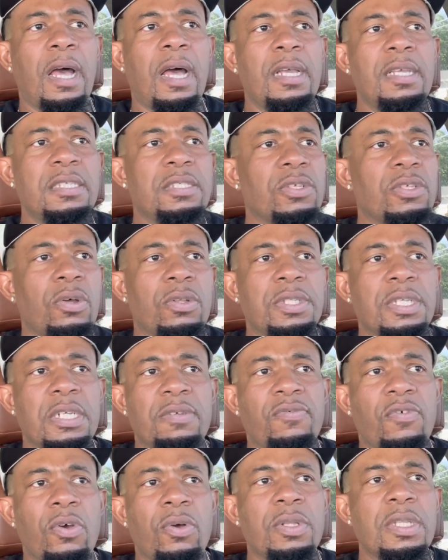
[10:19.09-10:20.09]
He's older
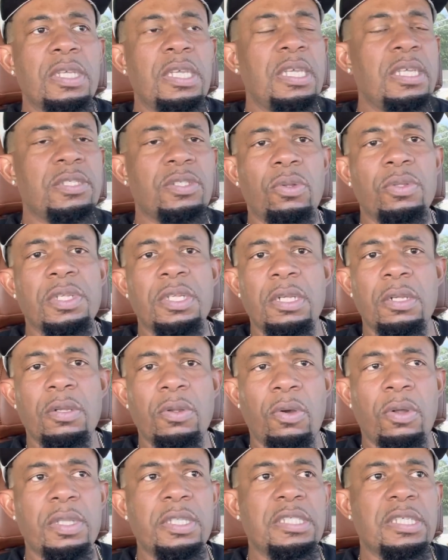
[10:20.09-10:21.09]
than Rolly. He's older than
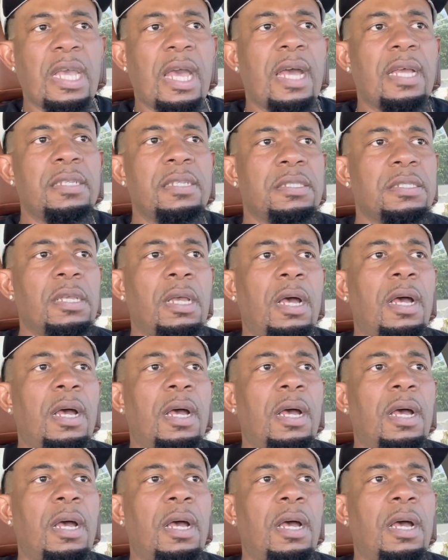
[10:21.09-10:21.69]
all these guys.